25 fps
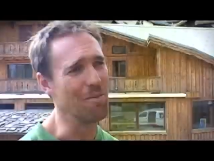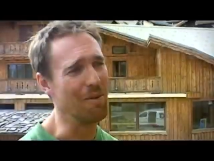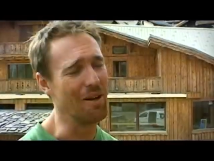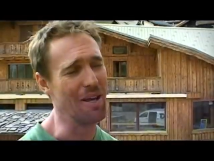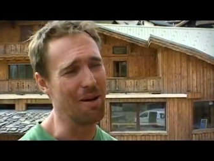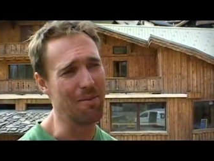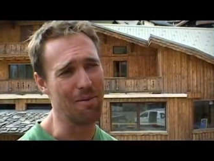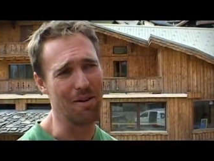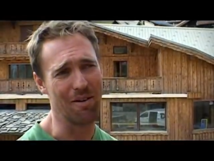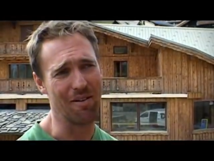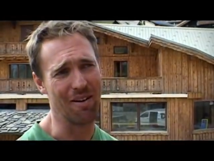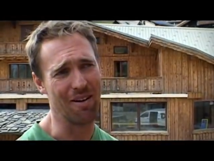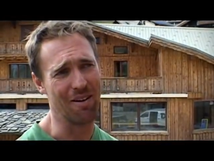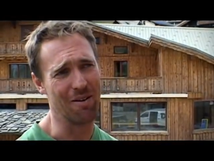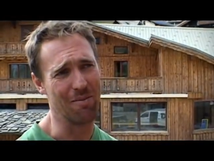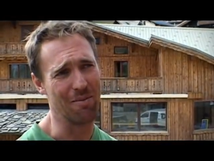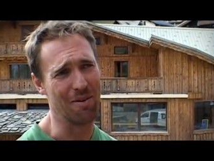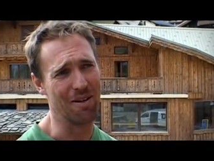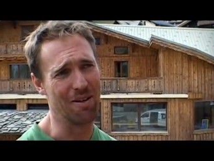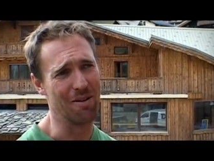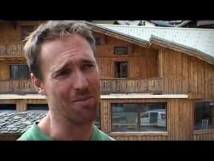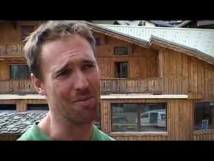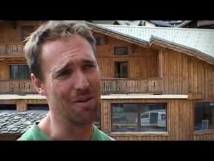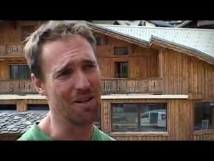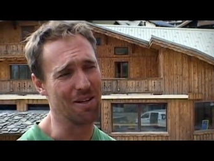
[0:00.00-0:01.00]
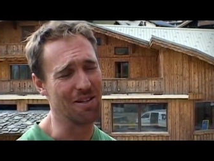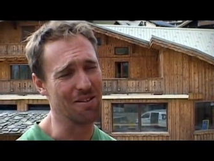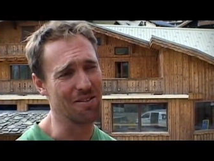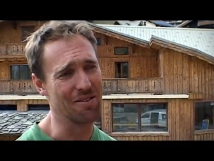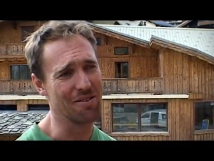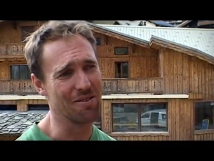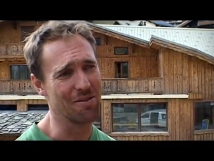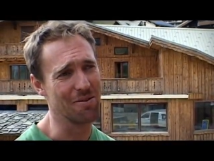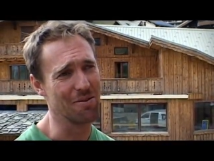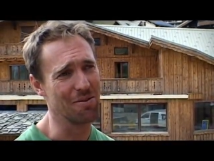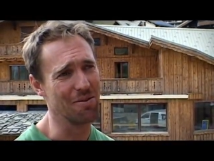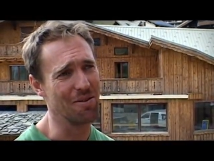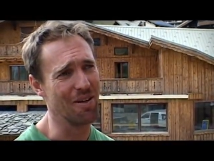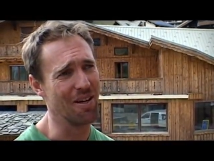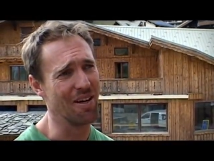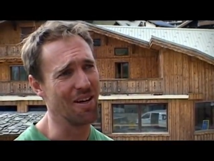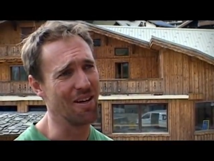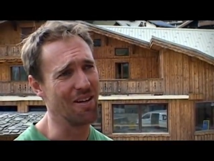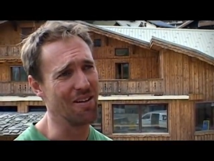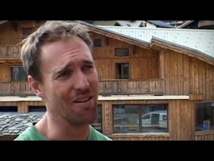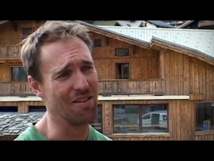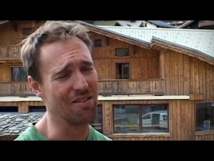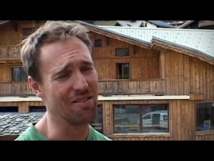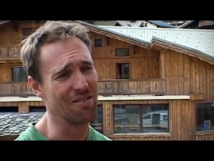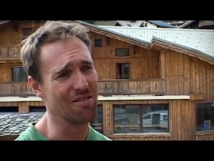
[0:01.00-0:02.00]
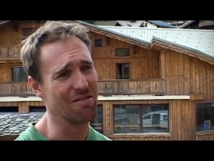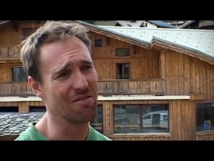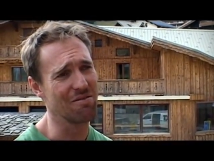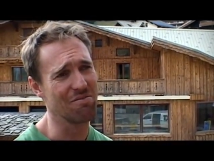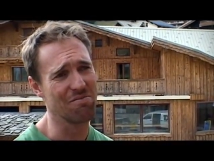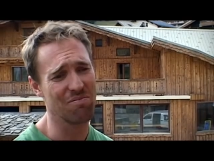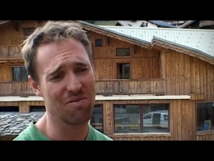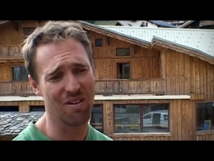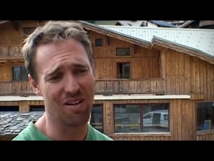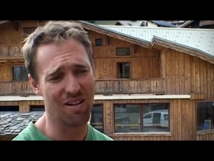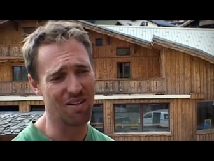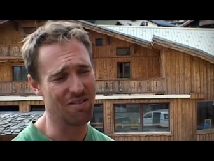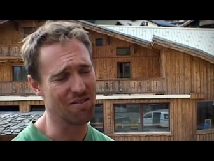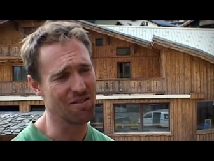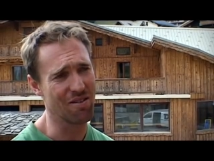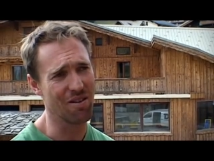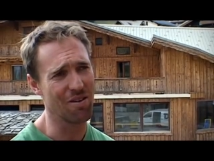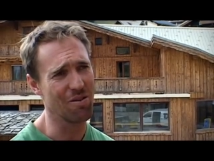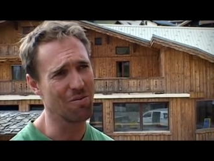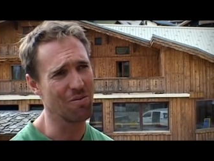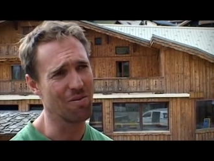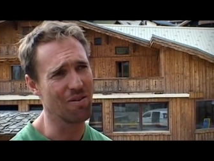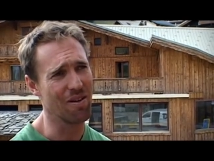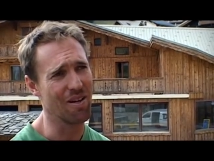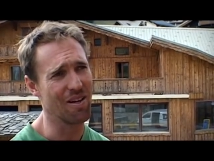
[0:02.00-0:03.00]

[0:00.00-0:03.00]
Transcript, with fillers: been hammering around on mountain bikes all day and it's, yeah, it's cope with